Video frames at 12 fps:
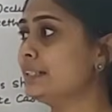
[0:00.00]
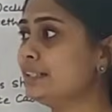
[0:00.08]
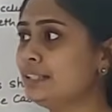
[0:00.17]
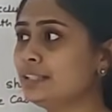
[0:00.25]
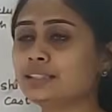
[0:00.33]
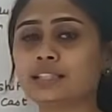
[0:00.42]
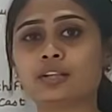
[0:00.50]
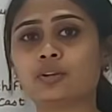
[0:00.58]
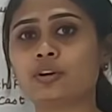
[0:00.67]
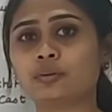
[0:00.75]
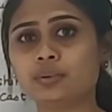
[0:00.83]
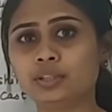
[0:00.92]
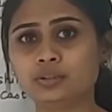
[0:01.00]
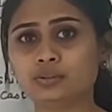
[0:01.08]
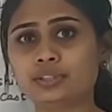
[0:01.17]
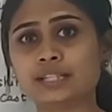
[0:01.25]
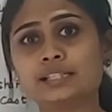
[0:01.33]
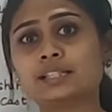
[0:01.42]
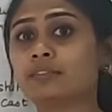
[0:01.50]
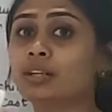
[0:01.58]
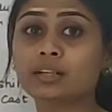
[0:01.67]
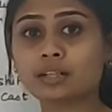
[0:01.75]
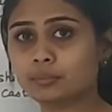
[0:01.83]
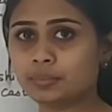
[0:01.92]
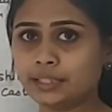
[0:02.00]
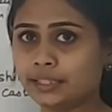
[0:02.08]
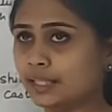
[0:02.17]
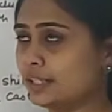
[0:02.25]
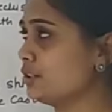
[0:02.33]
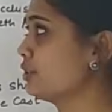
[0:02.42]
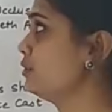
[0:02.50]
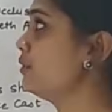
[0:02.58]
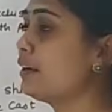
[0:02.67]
These cannot be used as our complete dentures.